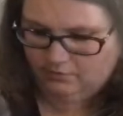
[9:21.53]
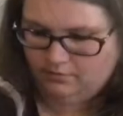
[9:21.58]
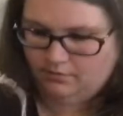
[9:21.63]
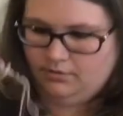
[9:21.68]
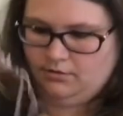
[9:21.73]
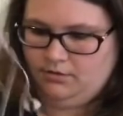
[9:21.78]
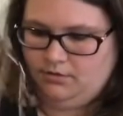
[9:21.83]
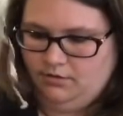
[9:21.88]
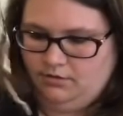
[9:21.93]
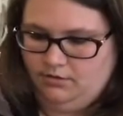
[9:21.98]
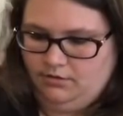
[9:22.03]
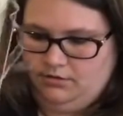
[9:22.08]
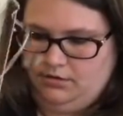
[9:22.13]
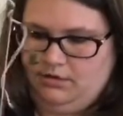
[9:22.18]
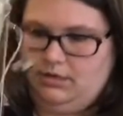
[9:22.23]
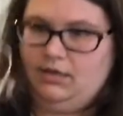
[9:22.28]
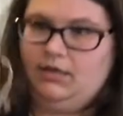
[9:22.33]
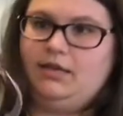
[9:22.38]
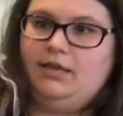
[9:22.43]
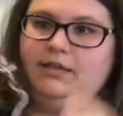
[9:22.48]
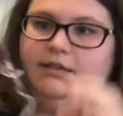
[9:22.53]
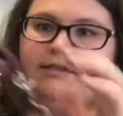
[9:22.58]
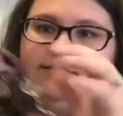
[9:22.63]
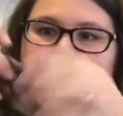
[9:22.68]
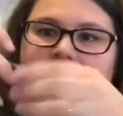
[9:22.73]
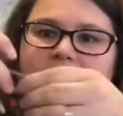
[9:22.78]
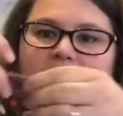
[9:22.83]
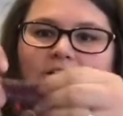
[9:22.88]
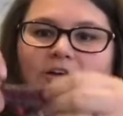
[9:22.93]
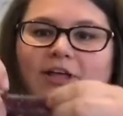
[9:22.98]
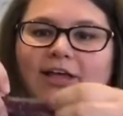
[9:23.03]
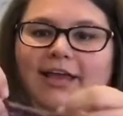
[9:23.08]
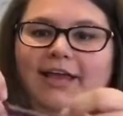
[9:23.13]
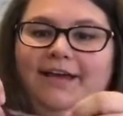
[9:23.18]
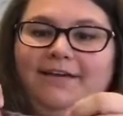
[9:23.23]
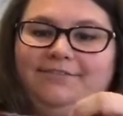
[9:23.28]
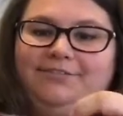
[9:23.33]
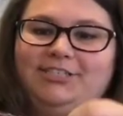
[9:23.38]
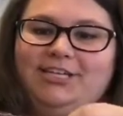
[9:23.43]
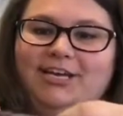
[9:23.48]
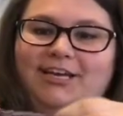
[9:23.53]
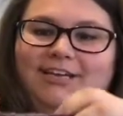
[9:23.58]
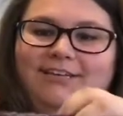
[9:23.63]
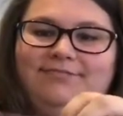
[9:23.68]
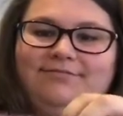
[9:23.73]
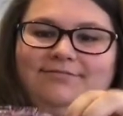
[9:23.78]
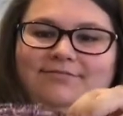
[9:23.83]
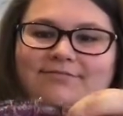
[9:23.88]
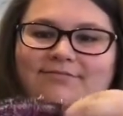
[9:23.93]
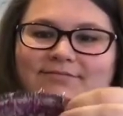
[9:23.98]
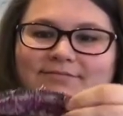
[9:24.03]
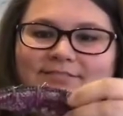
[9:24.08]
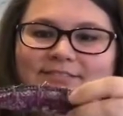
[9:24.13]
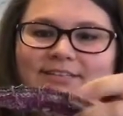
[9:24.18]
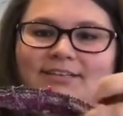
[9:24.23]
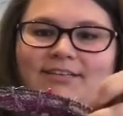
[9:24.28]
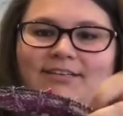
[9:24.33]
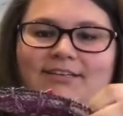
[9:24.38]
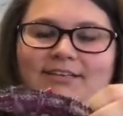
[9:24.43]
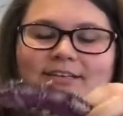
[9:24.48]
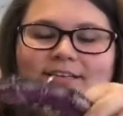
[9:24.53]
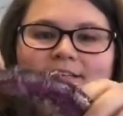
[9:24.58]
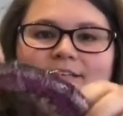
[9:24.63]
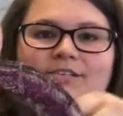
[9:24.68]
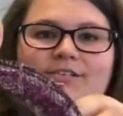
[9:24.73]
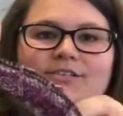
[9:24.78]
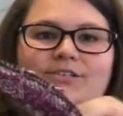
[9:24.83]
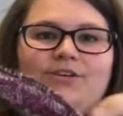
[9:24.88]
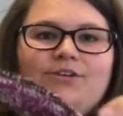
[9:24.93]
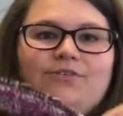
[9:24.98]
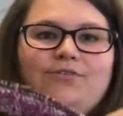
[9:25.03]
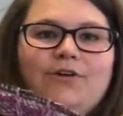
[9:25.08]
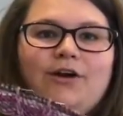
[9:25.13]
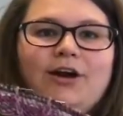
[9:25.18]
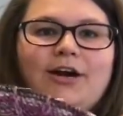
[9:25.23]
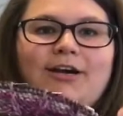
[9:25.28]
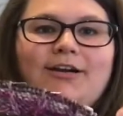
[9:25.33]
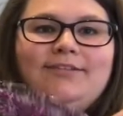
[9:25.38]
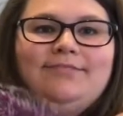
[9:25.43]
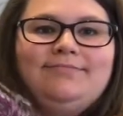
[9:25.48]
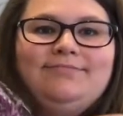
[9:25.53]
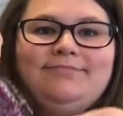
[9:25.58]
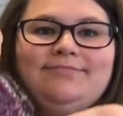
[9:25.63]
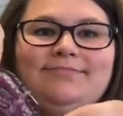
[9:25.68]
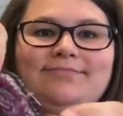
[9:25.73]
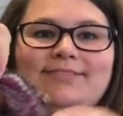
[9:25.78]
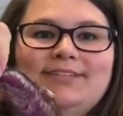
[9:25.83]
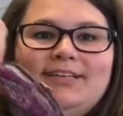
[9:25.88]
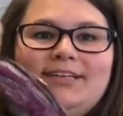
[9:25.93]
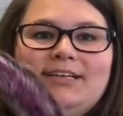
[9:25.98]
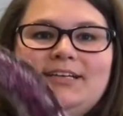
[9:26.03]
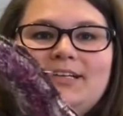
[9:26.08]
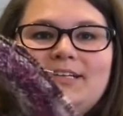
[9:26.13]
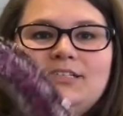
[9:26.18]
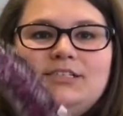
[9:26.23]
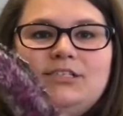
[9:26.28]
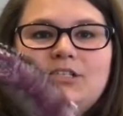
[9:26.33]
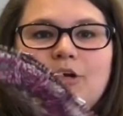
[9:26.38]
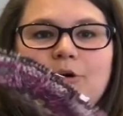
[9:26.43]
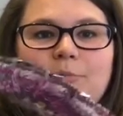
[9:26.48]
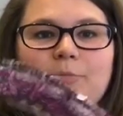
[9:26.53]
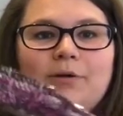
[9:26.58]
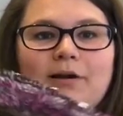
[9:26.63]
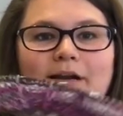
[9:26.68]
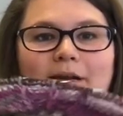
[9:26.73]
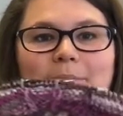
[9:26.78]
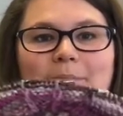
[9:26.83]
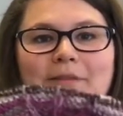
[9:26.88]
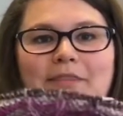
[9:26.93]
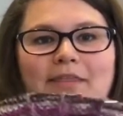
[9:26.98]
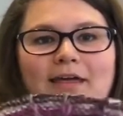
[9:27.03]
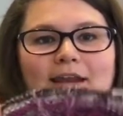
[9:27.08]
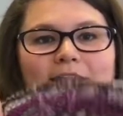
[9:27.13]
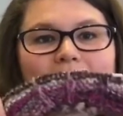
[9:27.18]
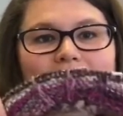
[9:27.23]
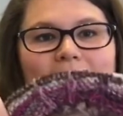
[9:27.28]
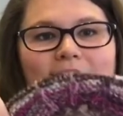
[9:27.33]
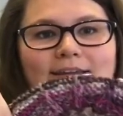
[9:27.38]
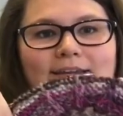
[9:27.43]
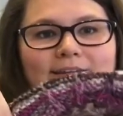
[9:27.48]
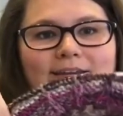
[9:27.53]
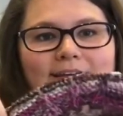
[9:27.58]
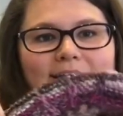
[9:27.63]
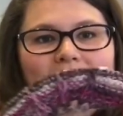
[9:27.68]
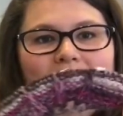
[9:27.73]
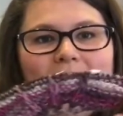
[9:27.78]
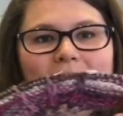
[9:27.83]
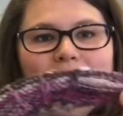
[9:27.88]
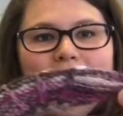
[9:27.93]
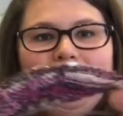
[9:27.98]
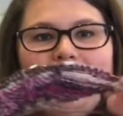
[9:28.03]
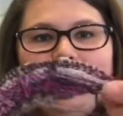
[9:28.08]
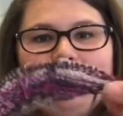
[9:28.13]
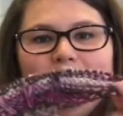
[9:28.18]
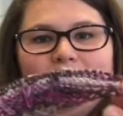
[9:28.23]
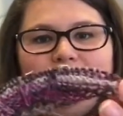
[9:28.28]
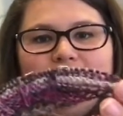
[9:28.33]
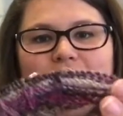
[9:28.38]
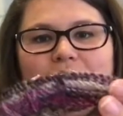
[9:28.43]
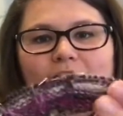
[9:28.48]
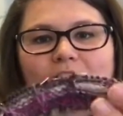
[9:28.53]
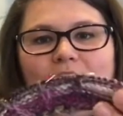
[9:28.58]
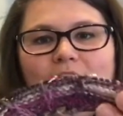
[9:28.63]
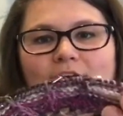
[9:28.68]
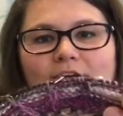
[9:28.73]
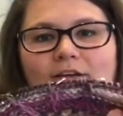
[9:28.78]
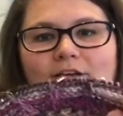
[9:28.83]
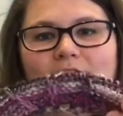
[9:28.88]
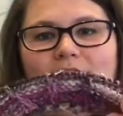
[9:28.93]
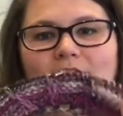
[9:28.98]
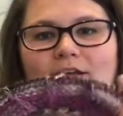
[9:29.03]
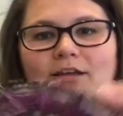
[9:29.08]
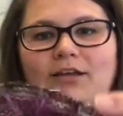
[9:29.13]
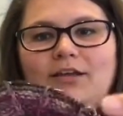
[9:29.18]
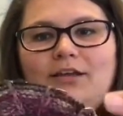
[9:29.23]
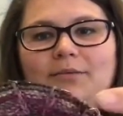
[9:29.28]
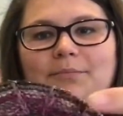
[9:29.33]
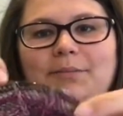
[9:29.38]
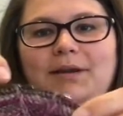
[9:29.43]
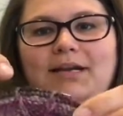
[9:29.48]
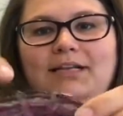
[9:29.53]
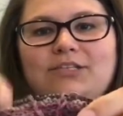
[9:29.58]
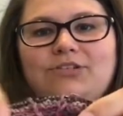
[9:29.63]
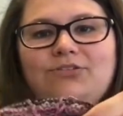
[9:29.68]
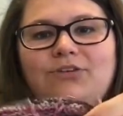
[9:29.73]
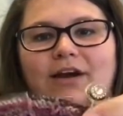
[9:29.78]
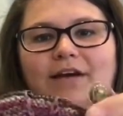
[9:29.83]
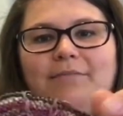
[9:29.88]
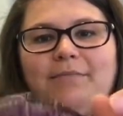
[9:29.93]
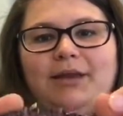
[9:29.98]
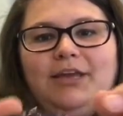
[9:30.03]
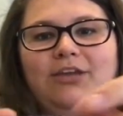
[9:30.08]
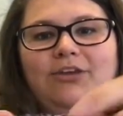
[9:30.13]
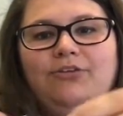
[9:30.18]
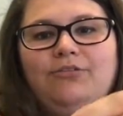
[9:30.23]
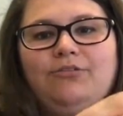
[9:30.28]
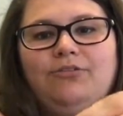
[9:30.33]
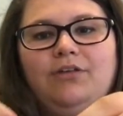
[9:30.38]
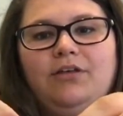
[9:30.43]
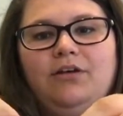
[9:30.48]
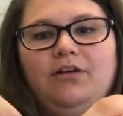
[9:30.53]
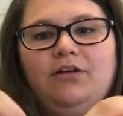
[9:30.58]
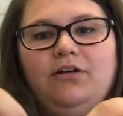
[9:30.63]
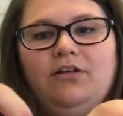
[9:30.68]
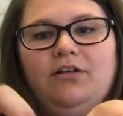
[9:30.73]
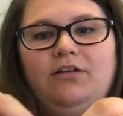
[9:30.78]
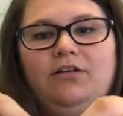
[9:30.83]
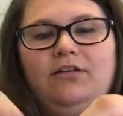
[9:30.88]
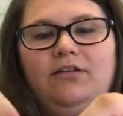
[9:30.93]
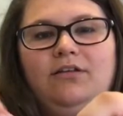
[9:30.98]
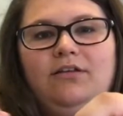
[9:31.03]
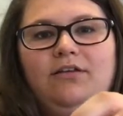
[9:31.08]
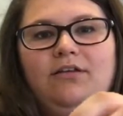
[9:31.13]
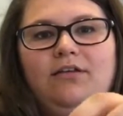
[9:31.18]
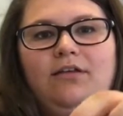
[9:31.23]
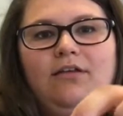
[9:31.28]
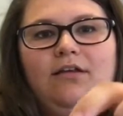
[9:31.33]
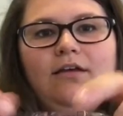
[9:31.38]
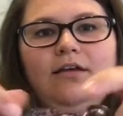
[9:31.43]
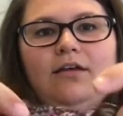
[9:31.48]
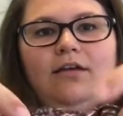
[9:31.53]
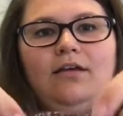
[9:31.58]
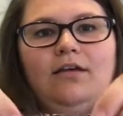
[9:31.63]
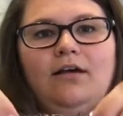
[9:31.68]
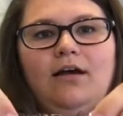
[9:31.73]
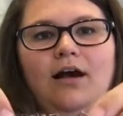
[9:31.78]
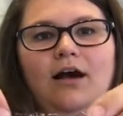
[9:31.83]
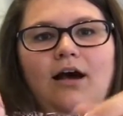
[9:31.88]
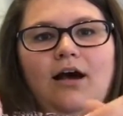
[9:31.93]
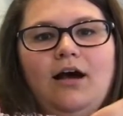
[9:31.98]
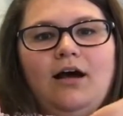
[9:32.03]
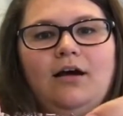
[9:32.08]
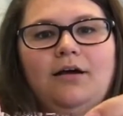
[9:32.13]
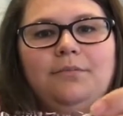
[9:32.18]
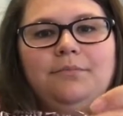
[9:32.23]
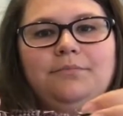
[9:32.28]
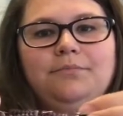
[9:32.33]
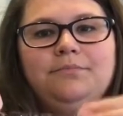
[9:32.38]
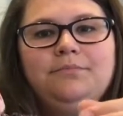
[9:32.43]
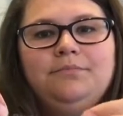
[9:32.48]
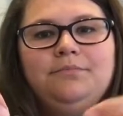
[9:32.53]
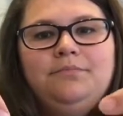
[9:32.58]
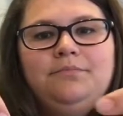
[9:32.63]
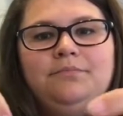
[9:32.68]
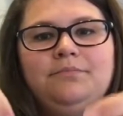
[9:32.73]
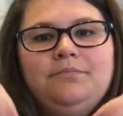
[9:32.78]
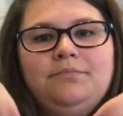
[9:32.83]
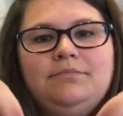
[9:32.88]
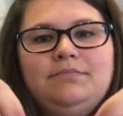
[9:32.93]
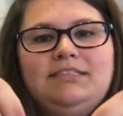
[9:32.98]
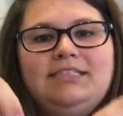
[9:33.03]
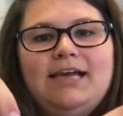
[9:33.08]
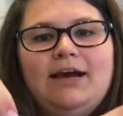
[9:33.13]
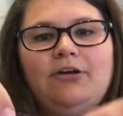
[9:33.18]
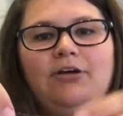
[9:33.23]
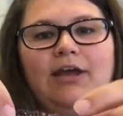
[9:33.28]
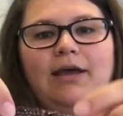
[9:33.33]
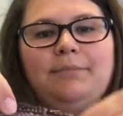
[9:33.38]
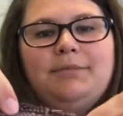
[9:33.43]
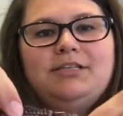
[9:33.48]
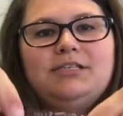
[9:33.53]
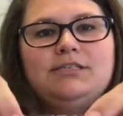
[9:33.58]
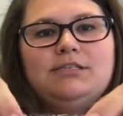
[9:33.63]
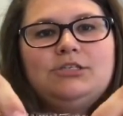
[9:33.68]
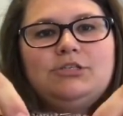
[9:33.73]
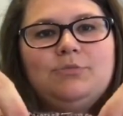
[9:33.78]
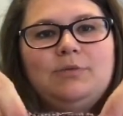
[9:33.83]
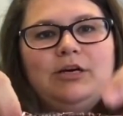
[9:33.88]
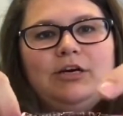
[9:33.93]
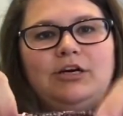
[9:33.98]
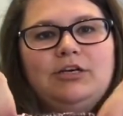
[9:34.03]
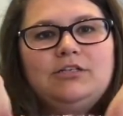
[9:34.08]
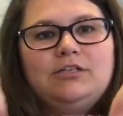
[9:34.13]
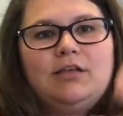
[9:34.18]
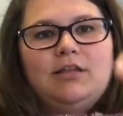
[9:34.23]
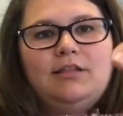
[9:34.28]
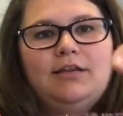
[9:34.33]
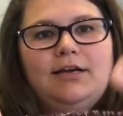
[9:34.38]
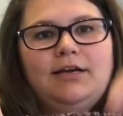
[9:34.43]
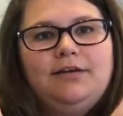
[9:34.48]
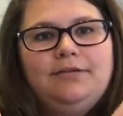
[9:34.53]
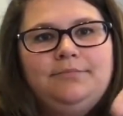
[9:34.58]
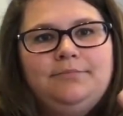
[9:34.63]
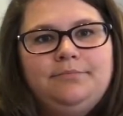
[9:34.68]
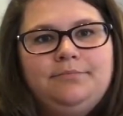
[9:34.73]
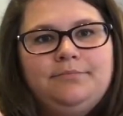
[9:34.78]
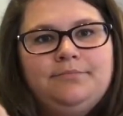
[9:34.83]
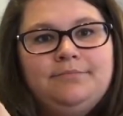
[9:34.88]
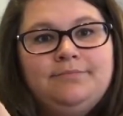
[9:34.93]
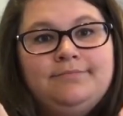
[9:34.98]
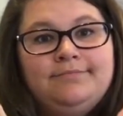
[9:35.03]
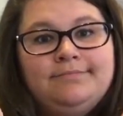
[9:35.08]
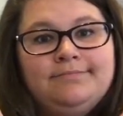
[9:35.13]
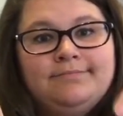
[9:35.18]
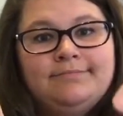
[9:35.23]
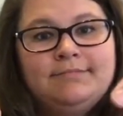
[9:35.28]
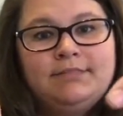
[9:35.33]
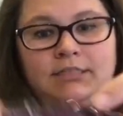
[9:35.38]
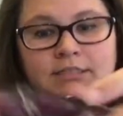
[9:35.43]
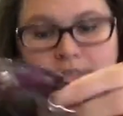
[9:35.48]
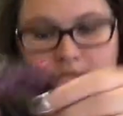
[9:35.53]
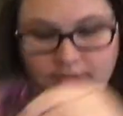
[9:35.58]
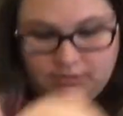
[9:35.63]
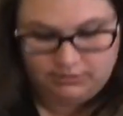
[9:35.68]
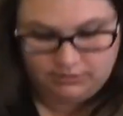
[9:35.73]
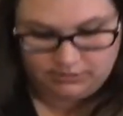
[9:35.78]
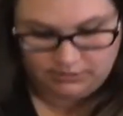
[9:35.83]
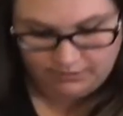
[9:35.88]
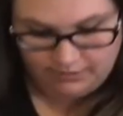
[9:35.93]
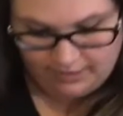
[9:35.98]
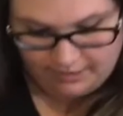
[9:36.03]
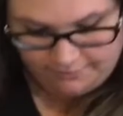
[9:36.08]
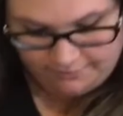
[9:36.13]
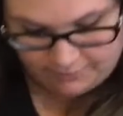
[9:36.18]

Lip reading: a... And this is all I have done so far. So pretty pathetic. Not much at all. But I do have my cute little Downton Abbey stitch markers on there. So that